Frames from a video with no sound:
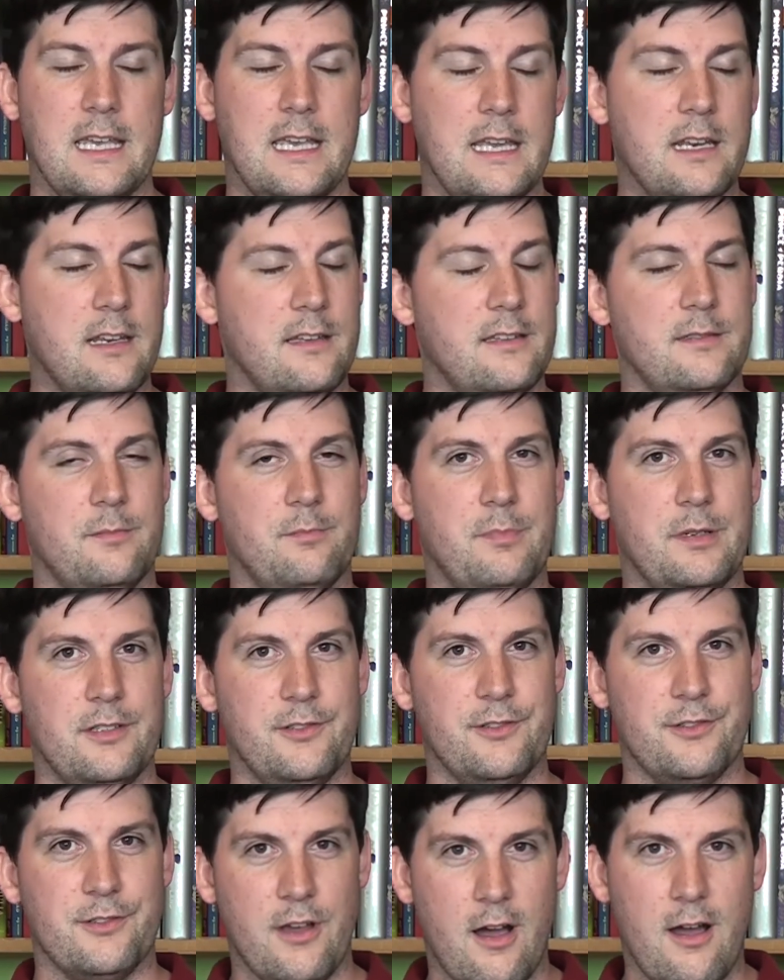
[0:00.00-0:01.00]
It is a
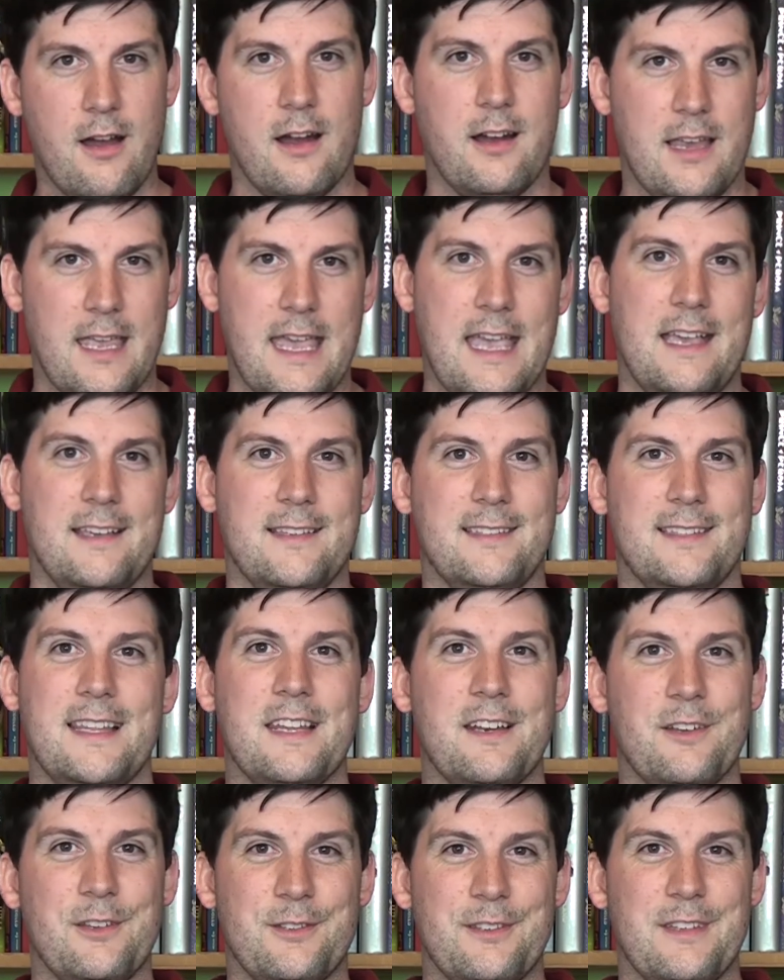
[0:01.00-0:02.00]
bizarre case
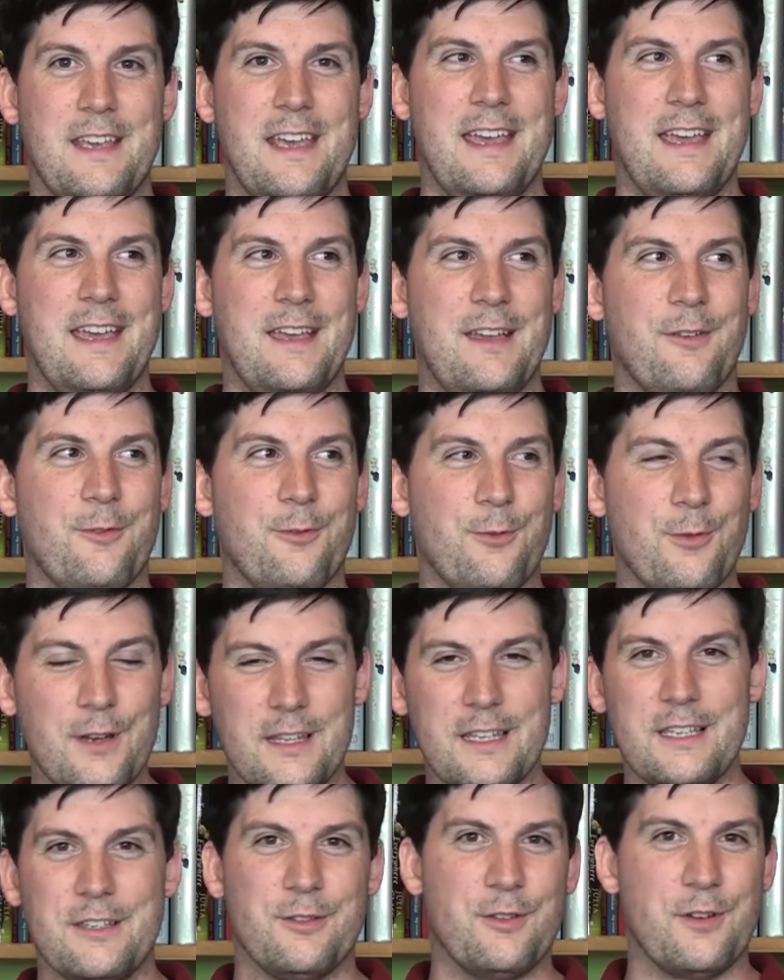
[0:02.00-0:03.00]
that is
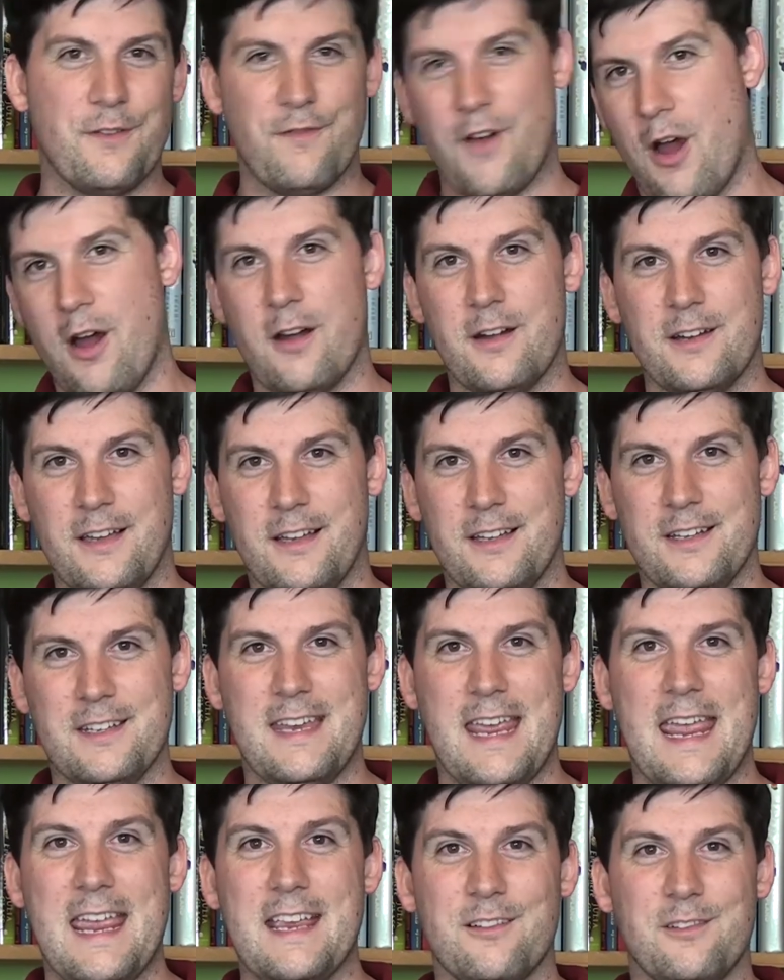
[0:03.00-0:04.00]
really sort of hard to
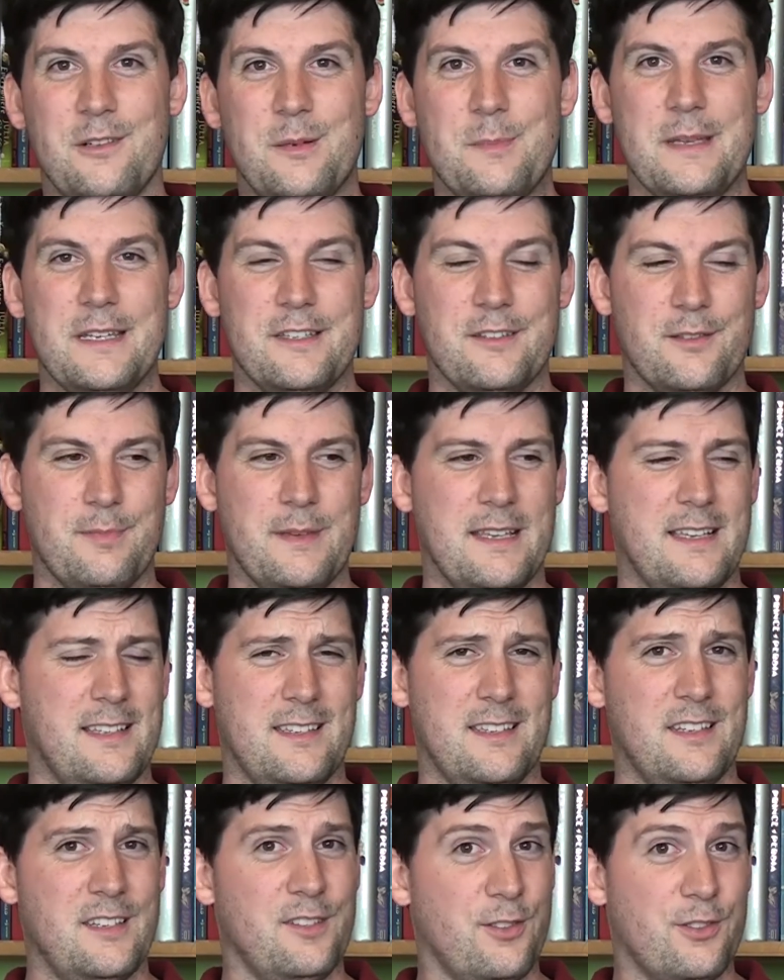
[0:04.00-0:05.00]
untangle just
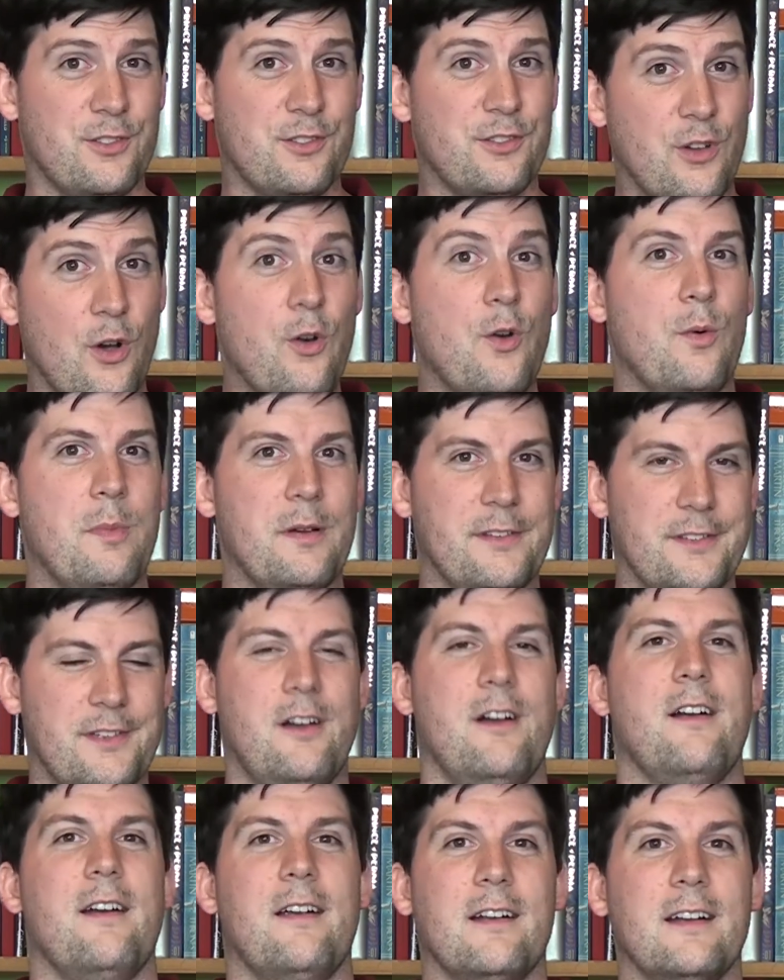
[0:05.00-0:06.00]
because it is so
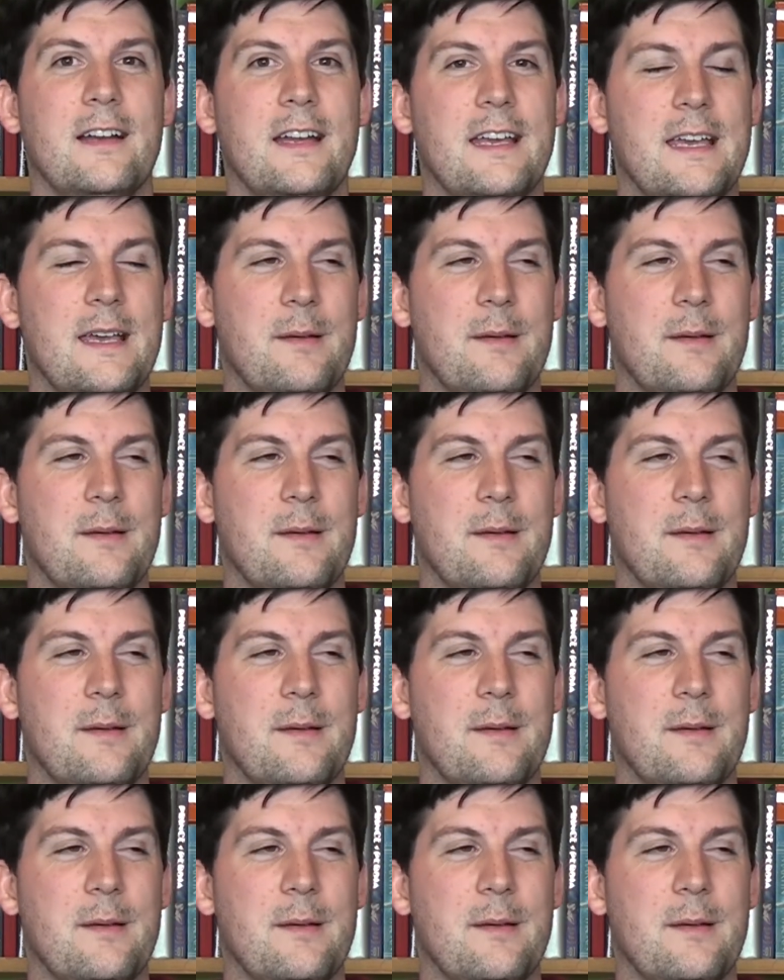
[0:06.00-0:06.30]
bizarre.